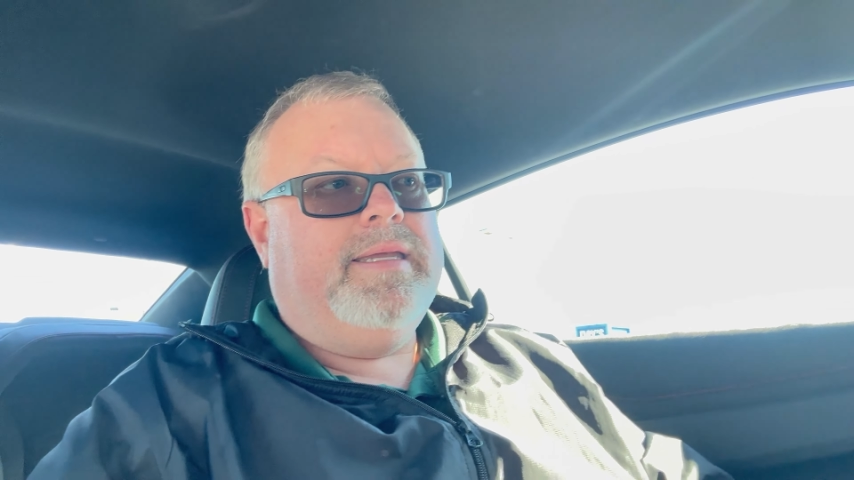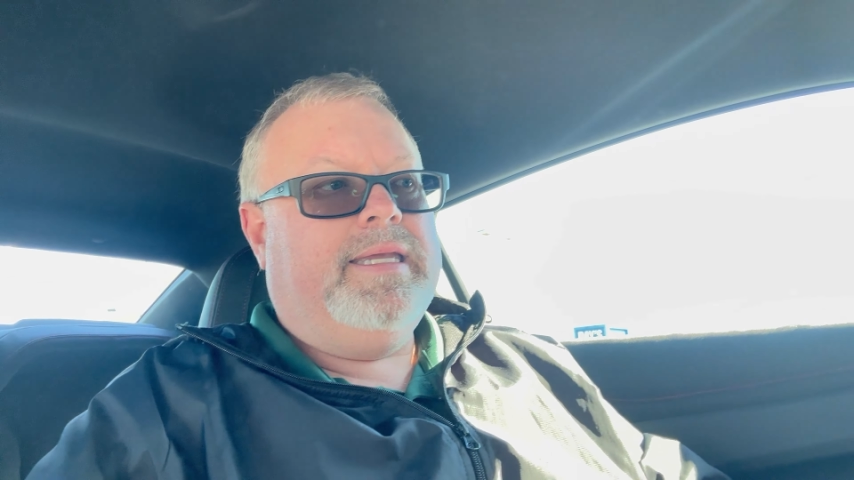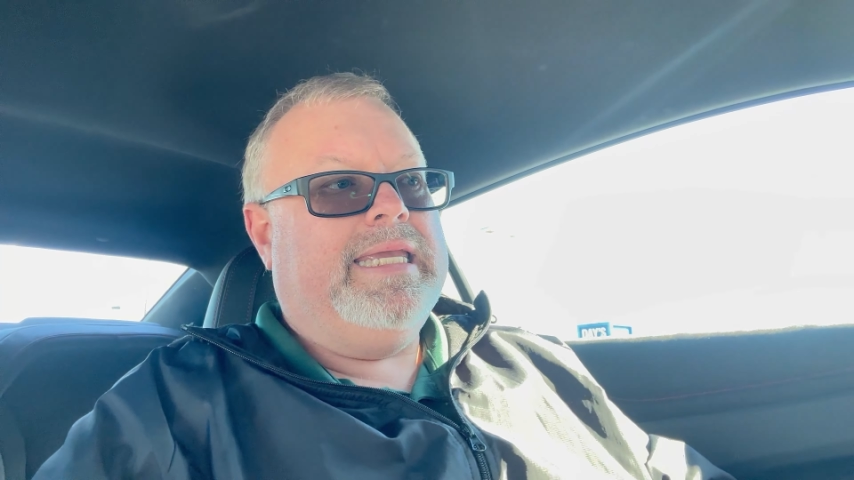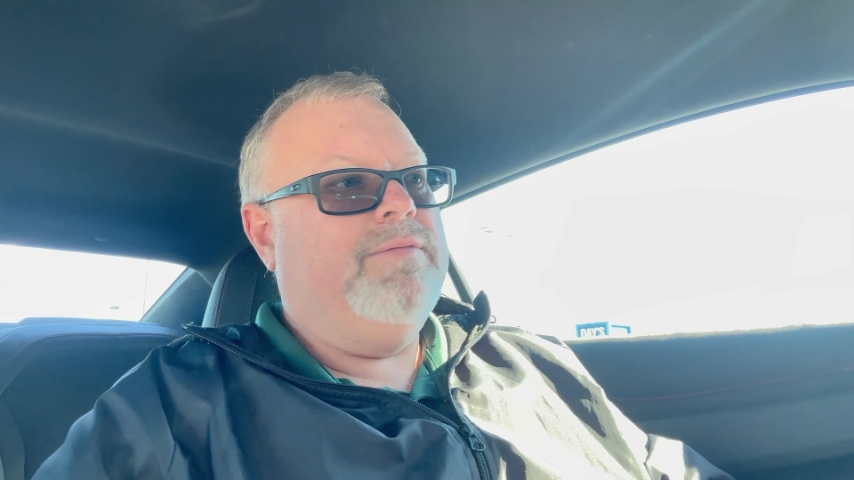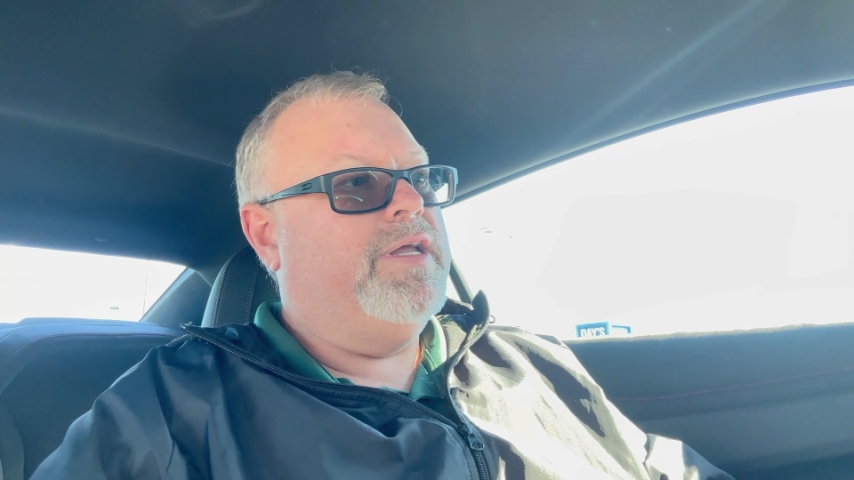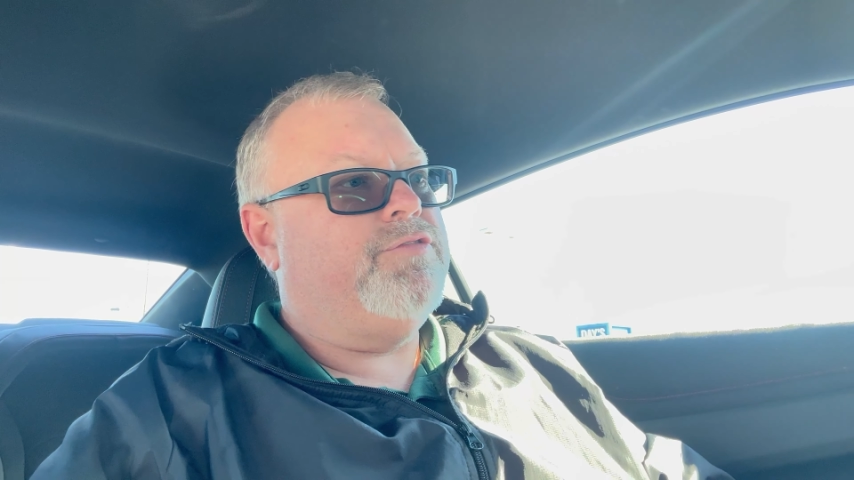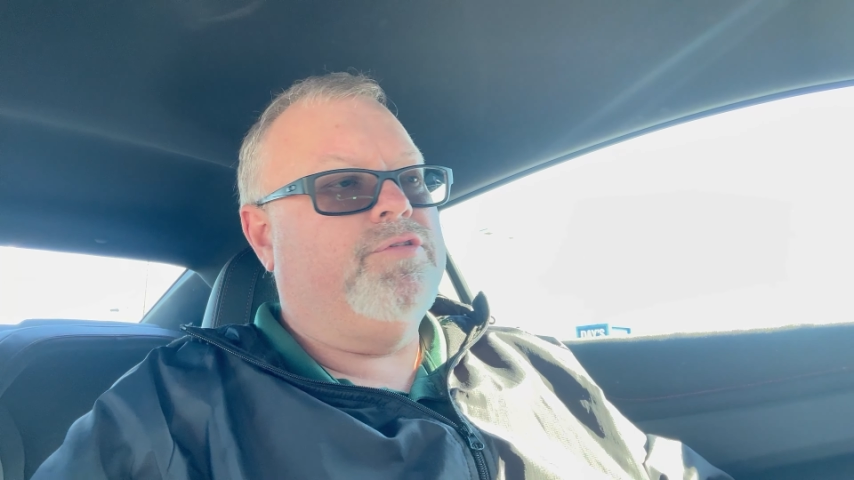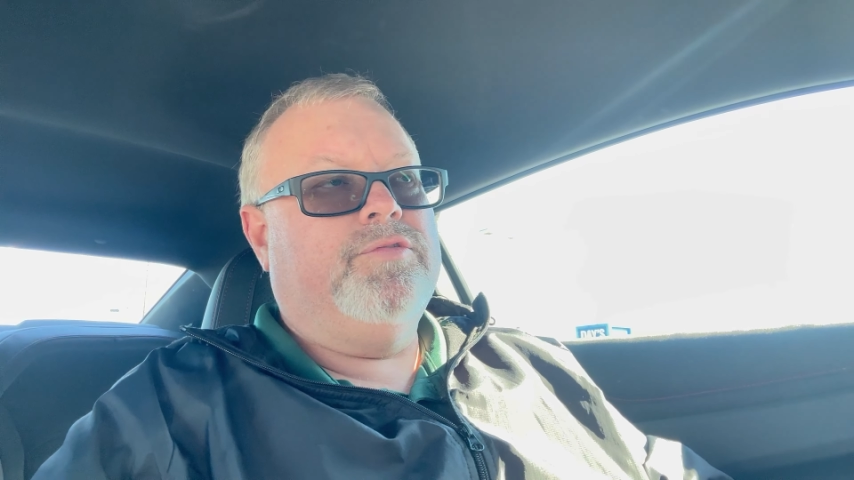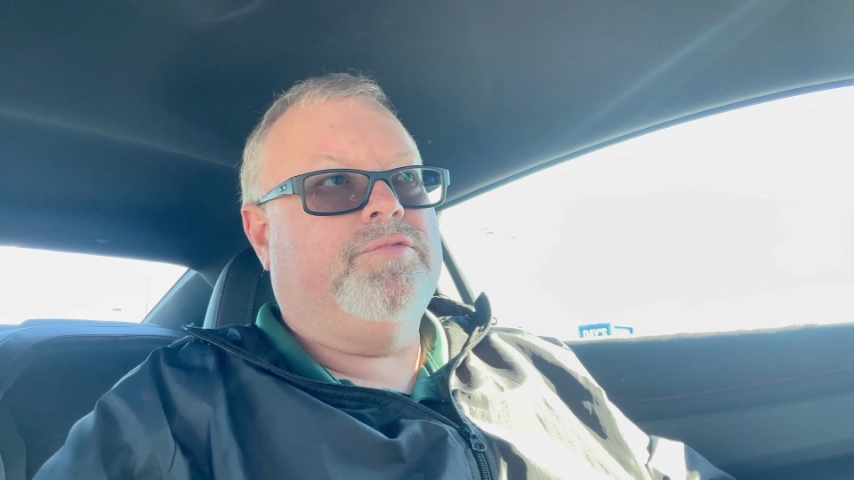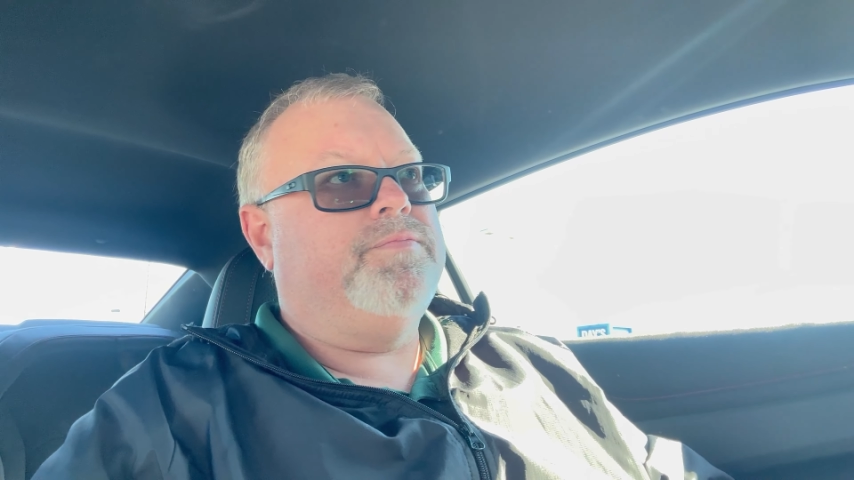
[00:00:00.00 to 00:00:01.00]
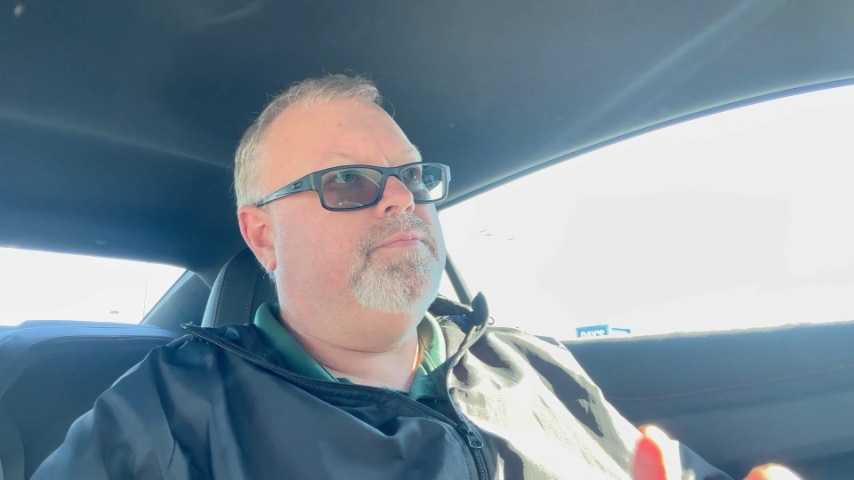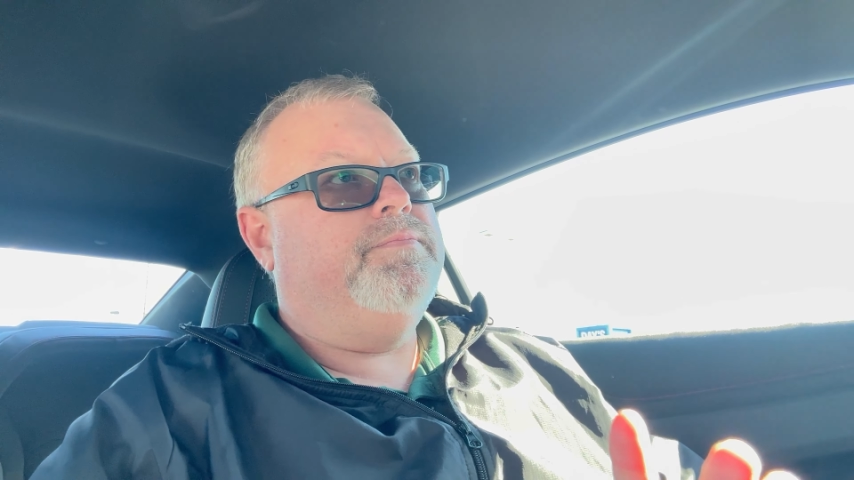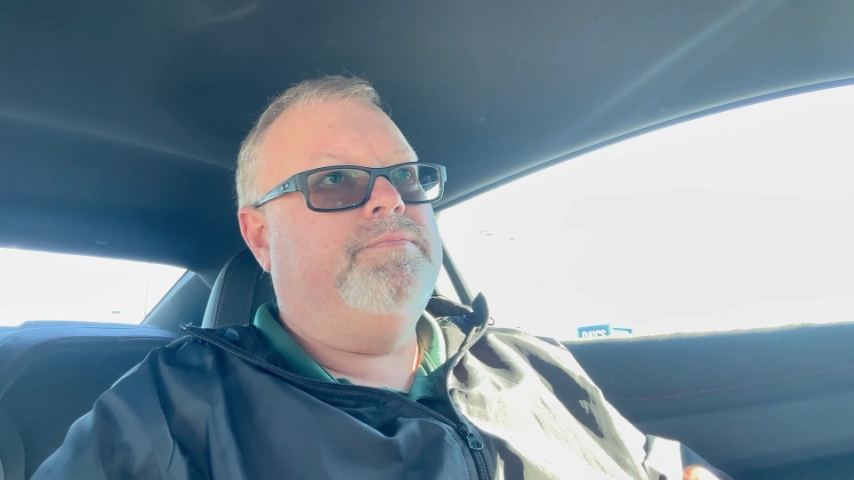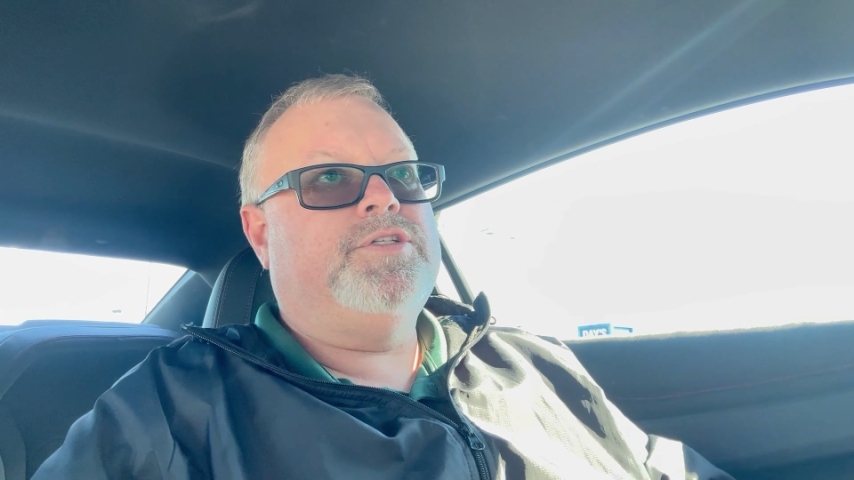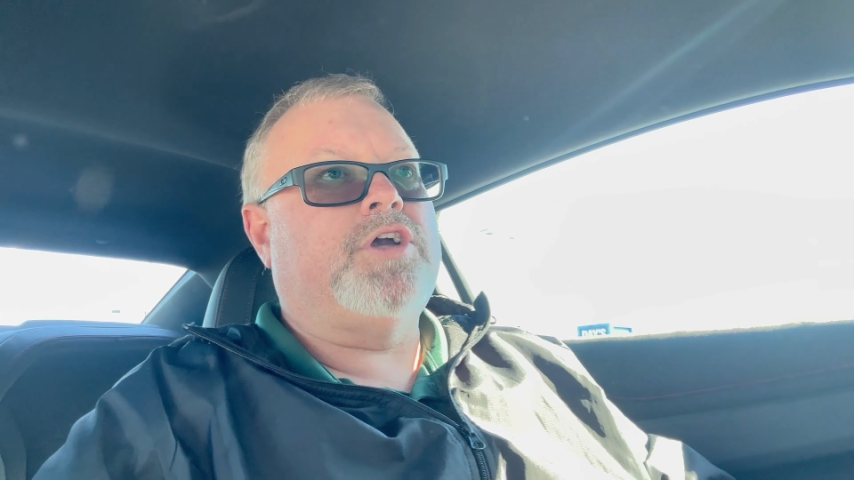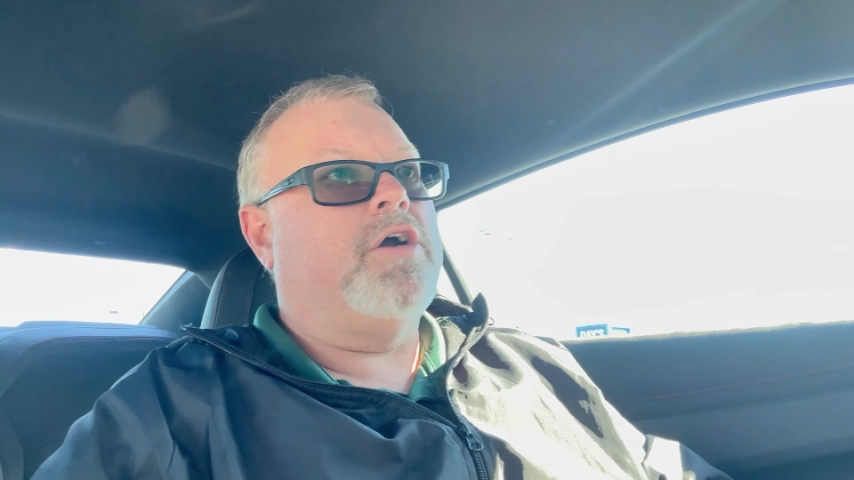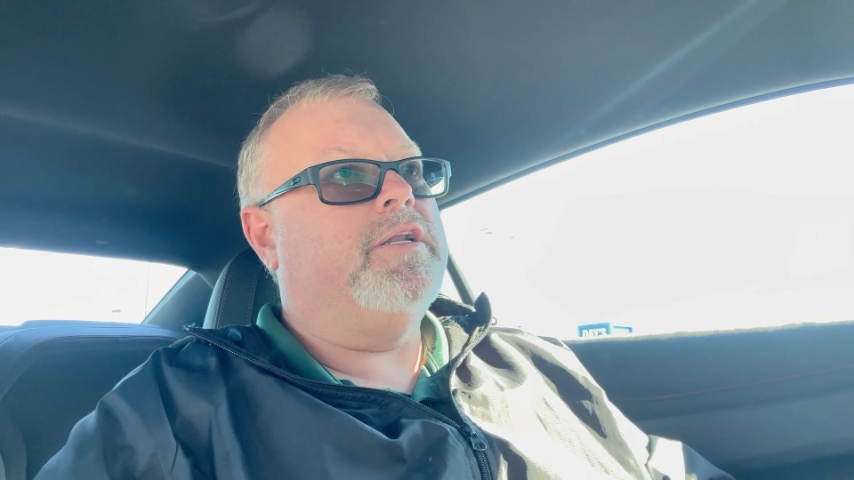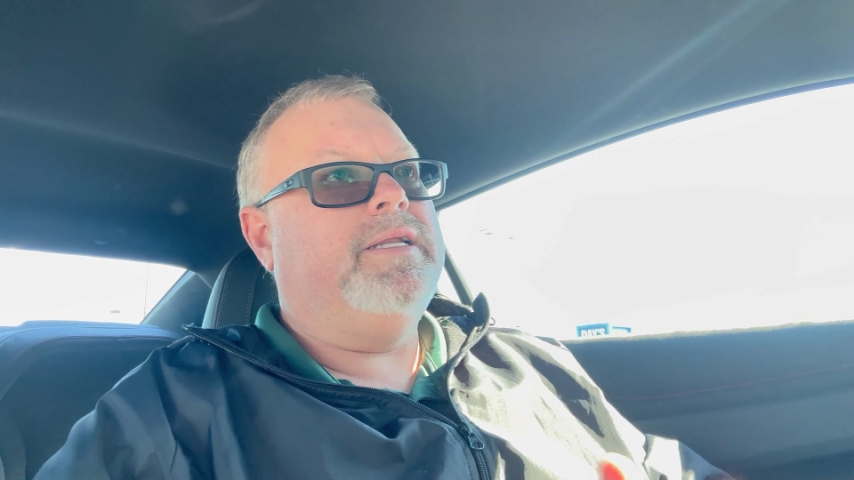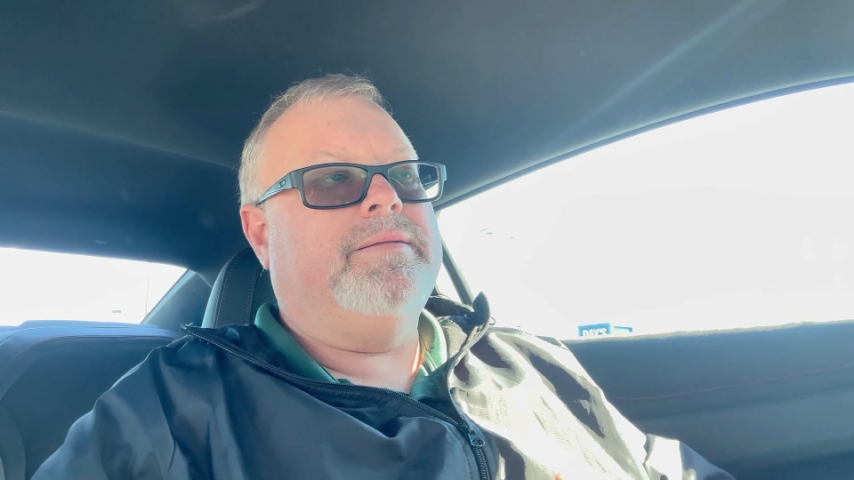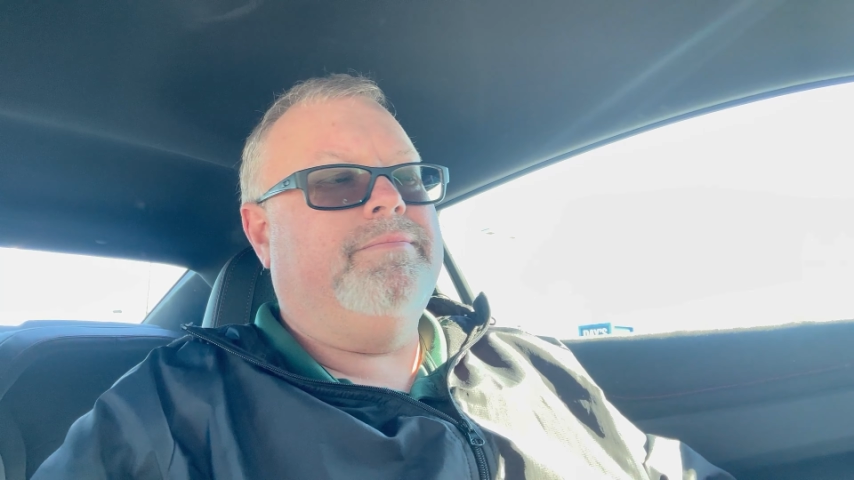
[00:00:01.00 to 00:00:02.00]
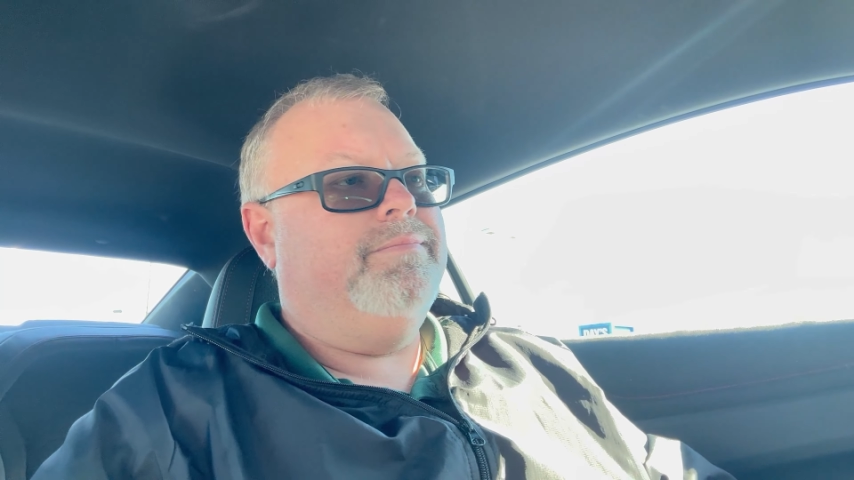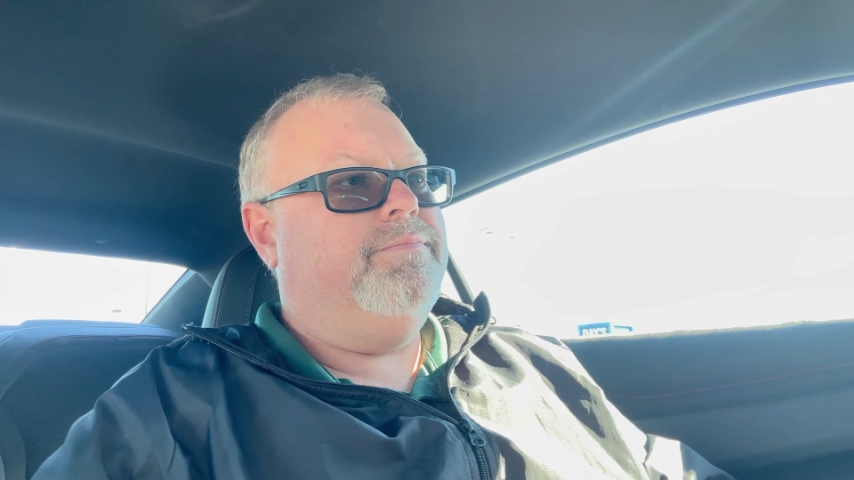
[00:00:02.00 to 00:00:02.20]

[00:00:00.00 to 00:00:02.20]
He went through, started it